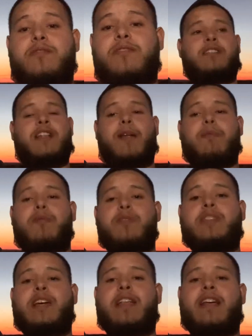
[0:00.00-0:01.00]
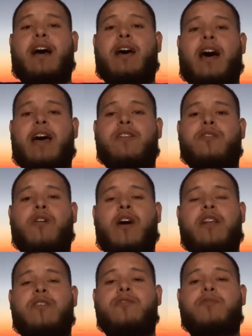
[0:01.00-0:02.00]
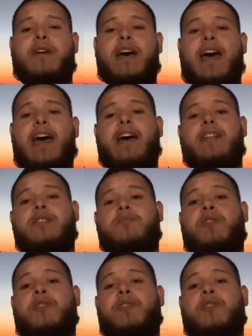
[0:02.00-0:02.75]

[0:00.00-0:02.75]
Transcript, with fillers: A lot of people say that I, I know how to use my hands,